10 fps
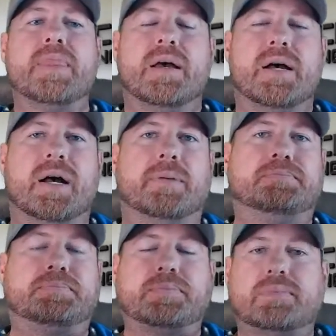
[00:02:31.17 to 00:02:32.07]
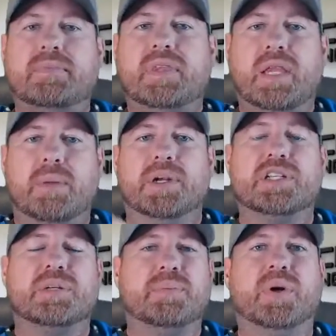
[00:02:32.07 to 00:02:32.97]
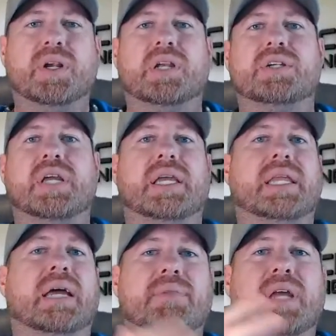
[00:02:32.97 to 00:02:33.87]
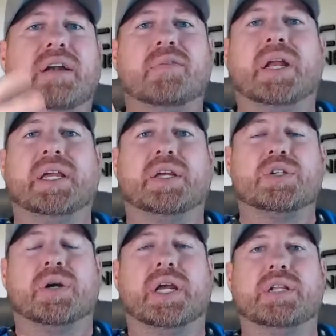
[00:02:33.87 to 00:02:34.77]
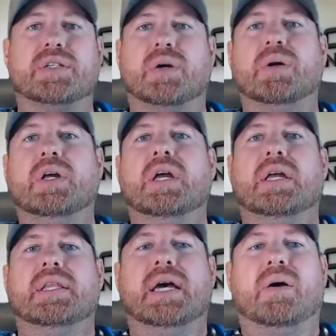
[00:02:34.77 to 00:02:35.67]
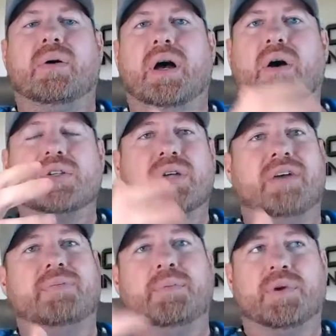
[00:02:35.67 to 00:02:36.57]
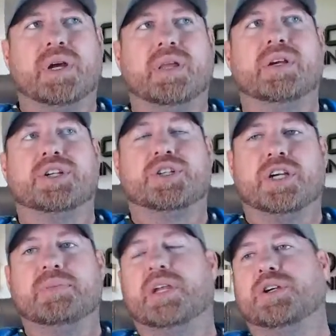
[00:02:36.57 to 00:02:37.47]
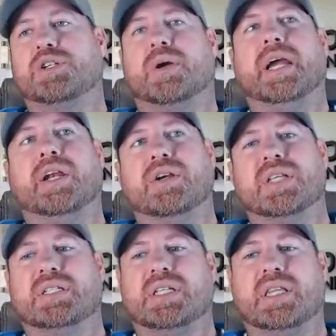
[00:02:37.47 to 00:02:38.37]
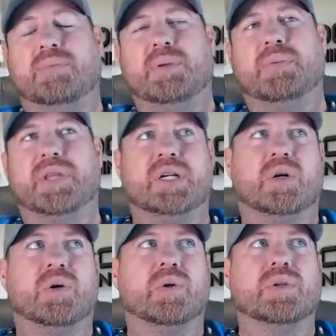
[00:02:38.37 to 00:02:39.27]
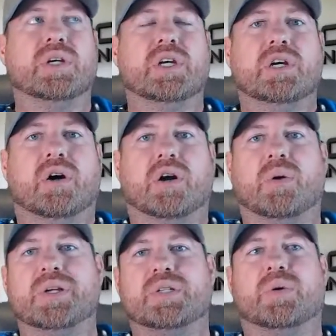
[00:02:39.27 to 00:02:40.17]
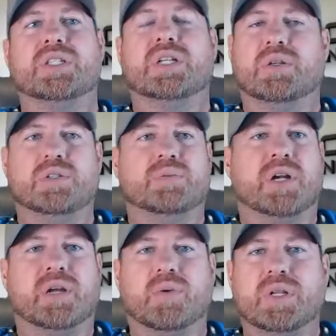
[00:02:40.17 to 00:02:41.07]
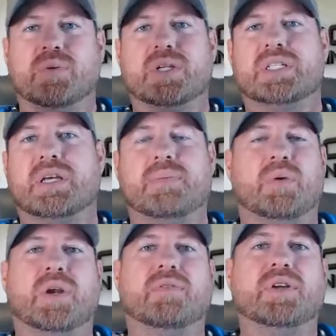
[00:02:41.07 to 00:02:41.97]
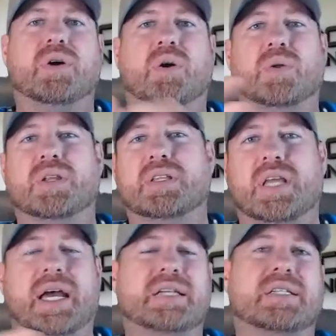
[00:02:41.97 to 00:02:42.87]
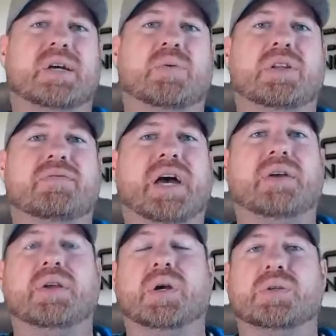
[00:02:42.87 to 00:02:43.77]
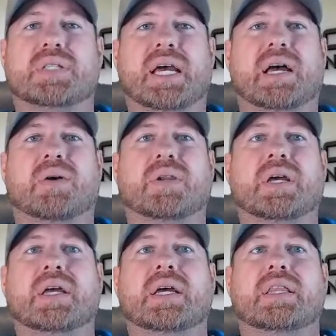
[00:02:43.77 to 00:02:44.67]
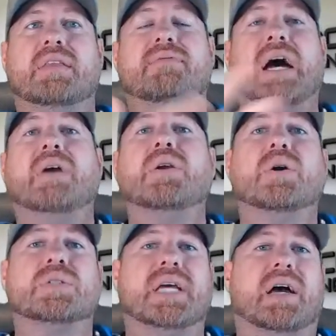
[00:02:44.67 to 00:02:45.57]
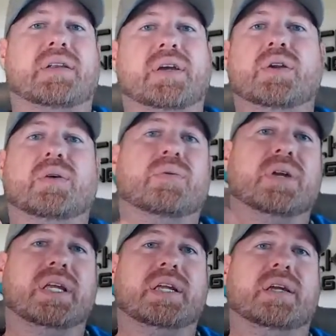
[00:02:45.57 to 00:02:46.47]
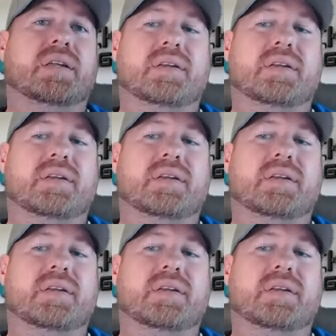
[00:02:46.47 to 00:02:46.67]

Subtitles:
But it's important to understand that not everybody can trade. So now I also have people on the other extreme that are traders that say that people that hold are always the ones that lose money. What does that mean? Whenever you hold an asset, when the value goes down, the value goes down. Now, you don't really